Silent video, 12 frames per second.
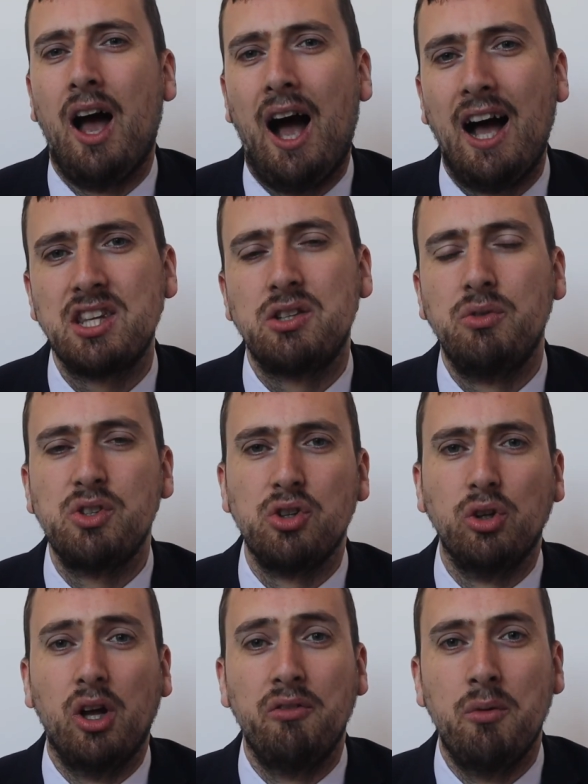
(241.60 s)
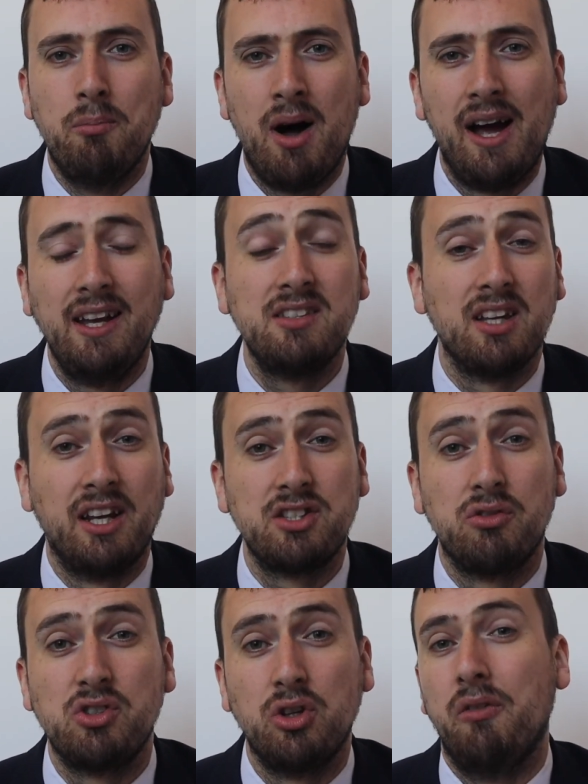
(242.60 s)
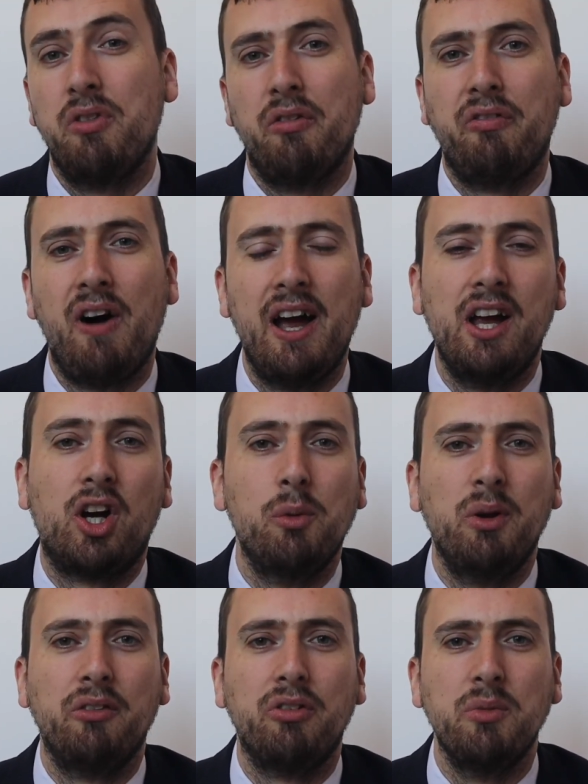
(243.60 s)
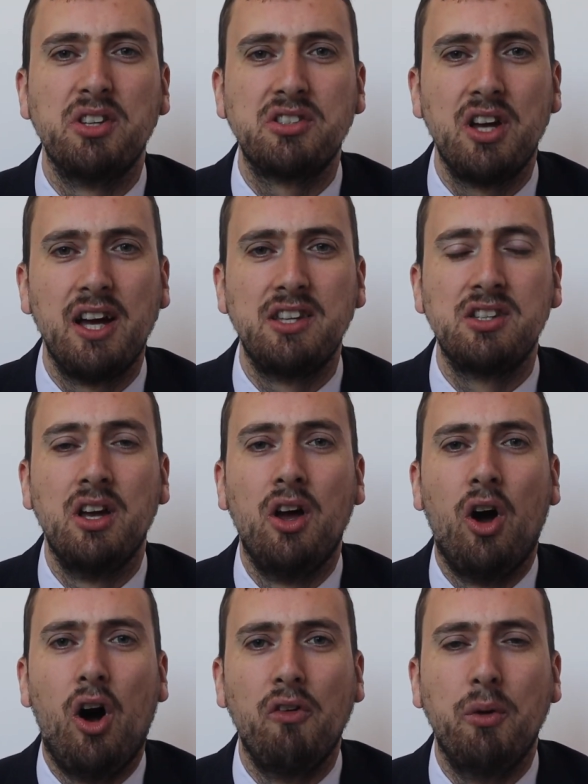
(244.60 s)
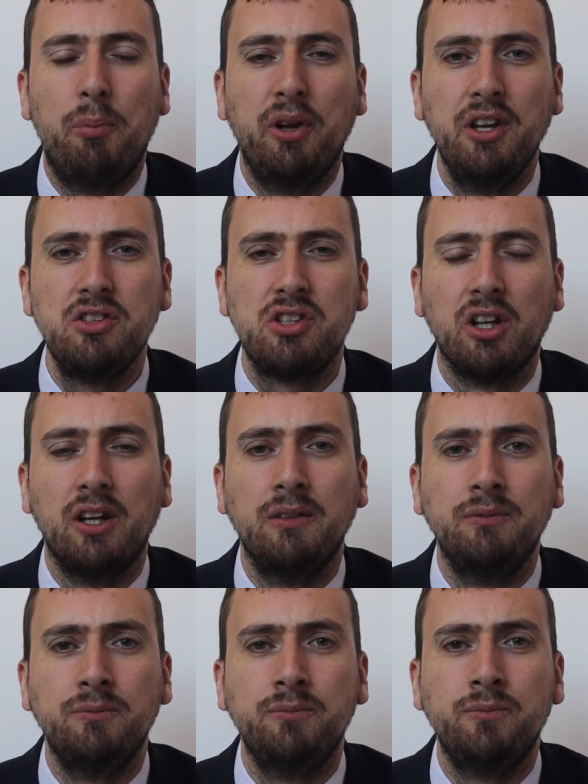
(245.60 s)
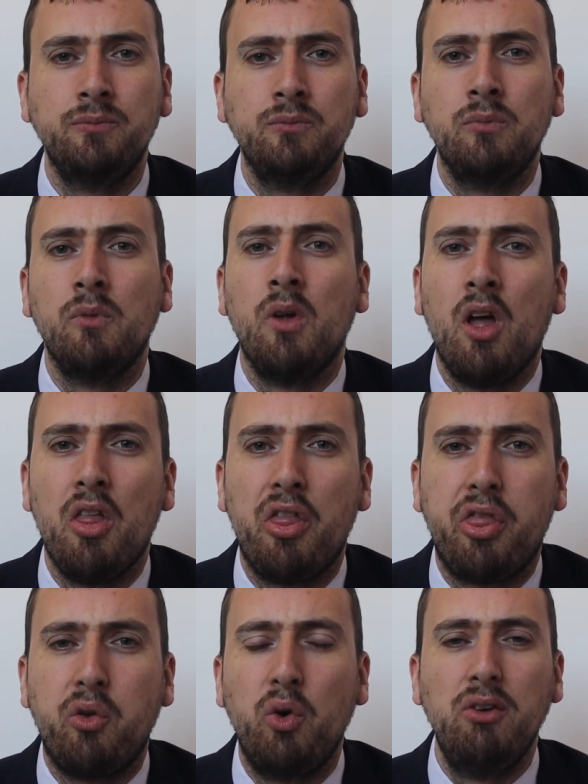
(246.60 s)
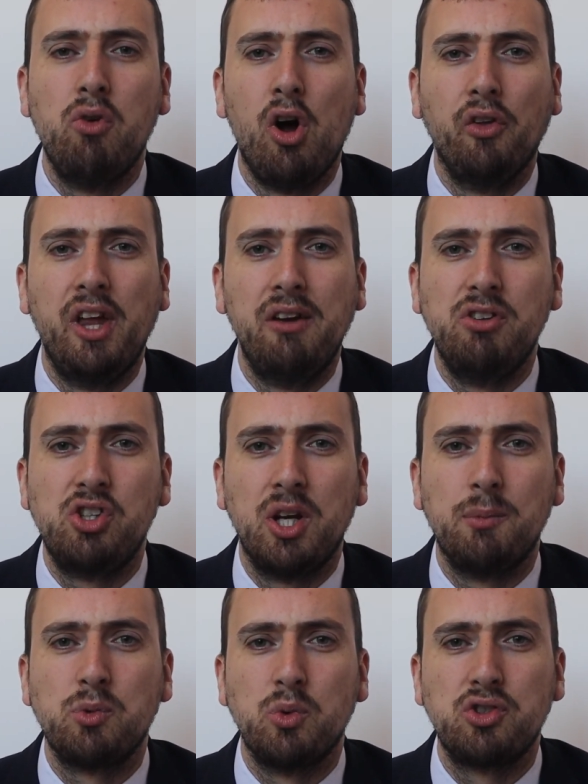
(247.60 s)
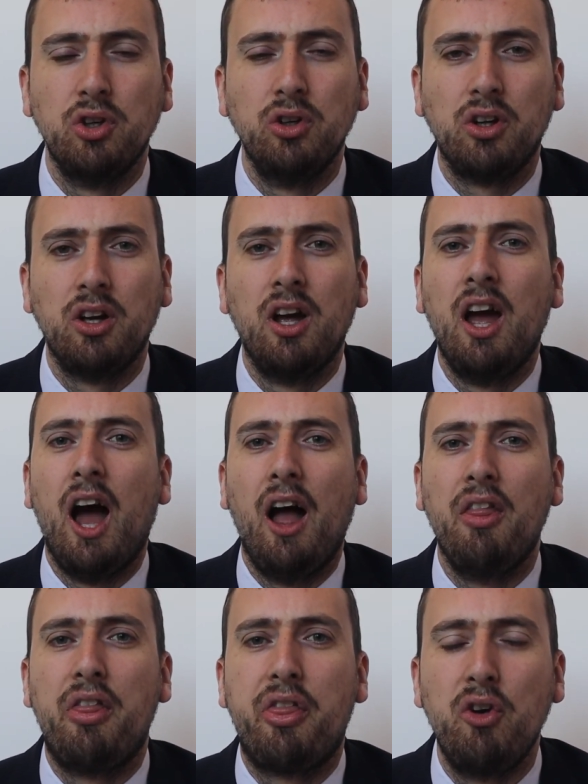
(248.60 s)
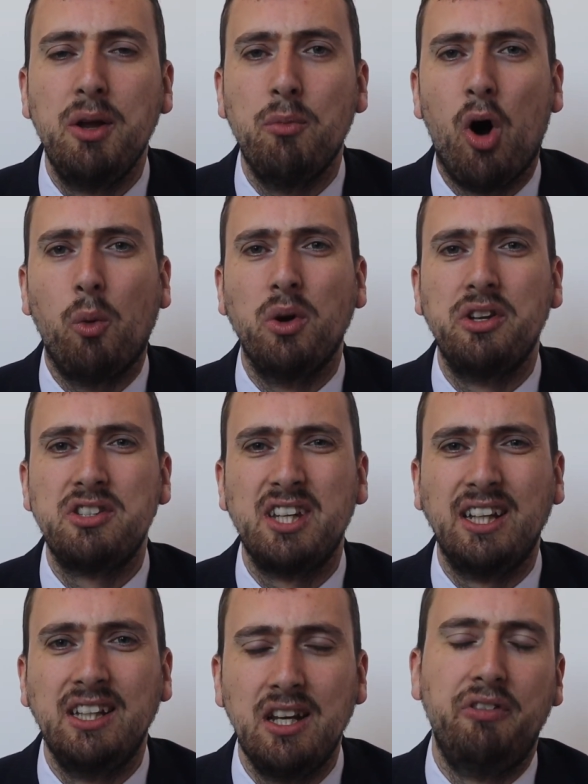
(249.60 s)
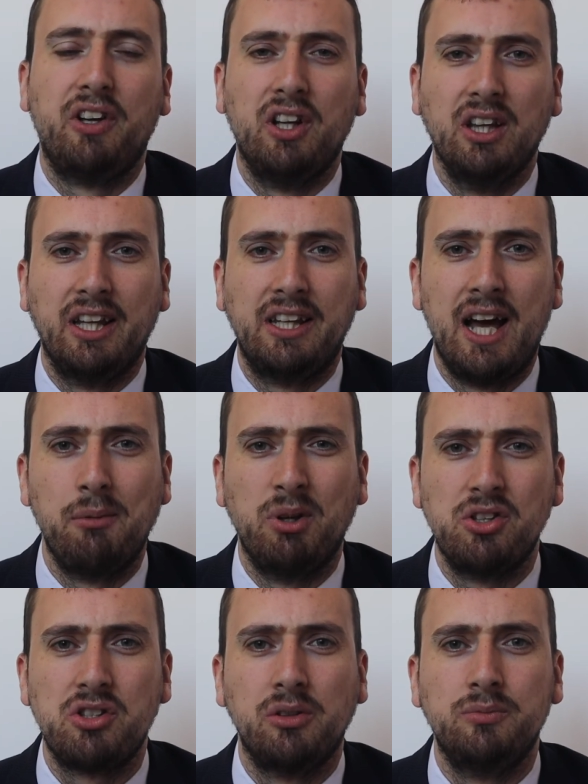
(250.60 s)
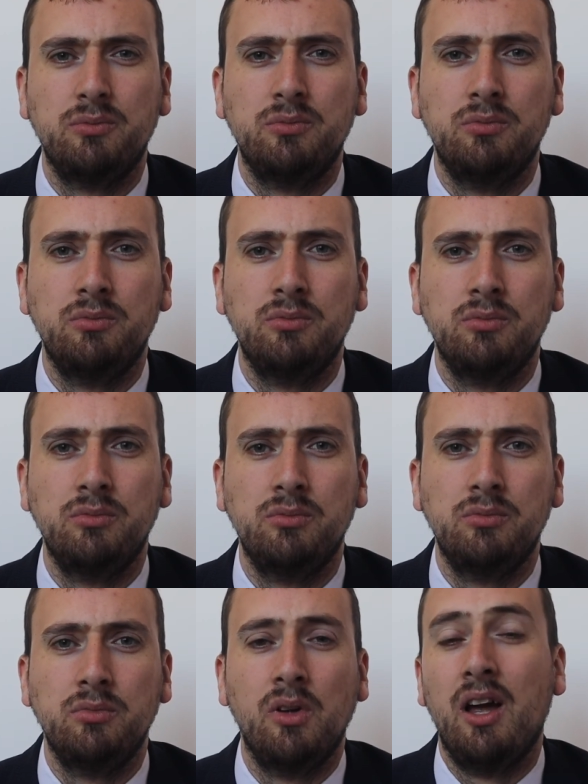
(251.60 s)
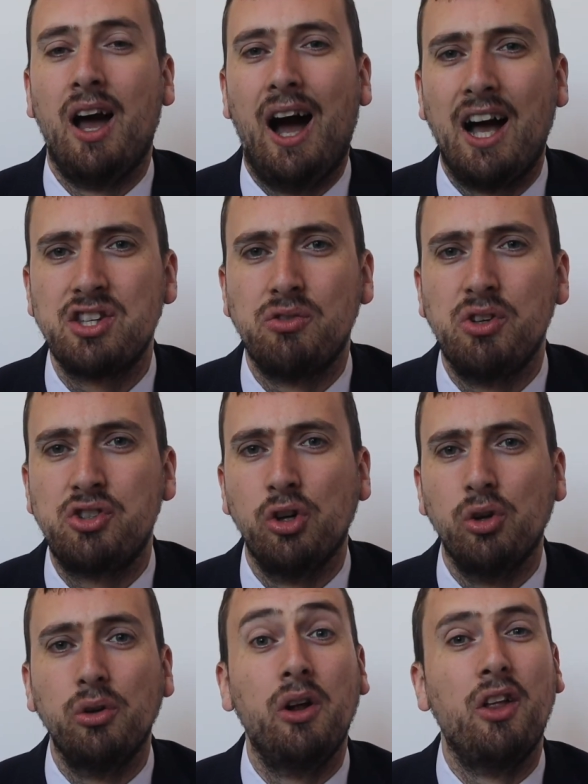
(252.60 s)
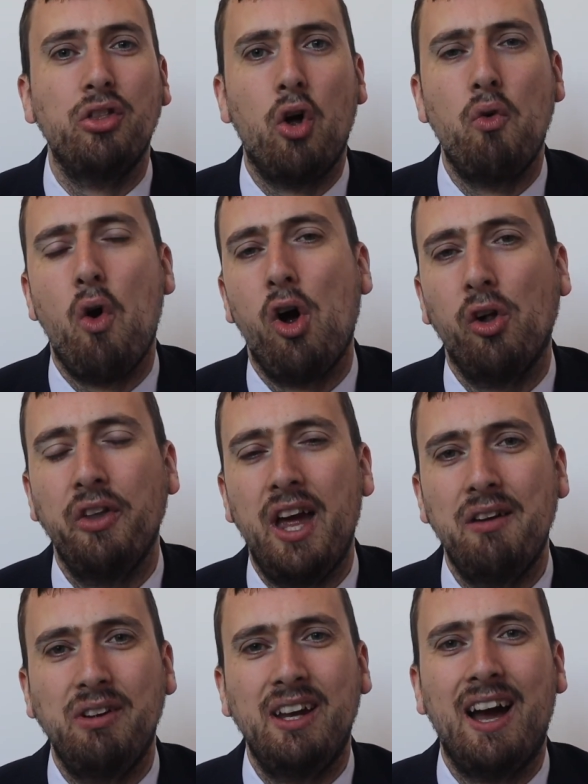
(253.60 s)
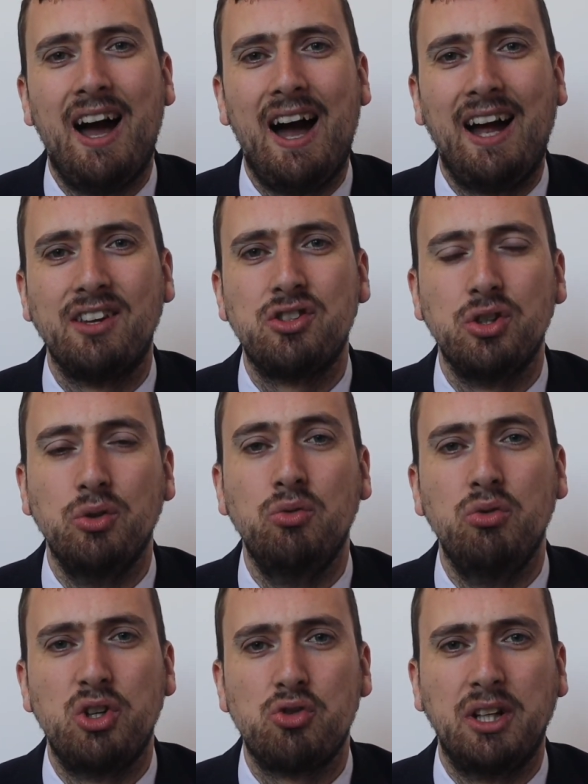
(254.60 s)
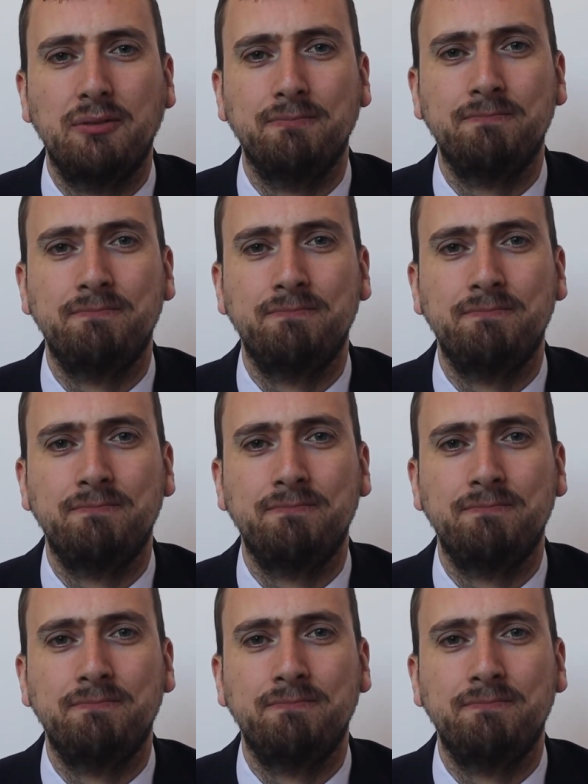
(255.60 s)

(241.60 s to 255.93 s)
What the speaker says: As a result of the mines and as a result of the fire coming from the sides of the peninsula, 3 Royal Navy ships were sunk and 3 more were significantly damaged. As a result, the Royal Navy had to retreat.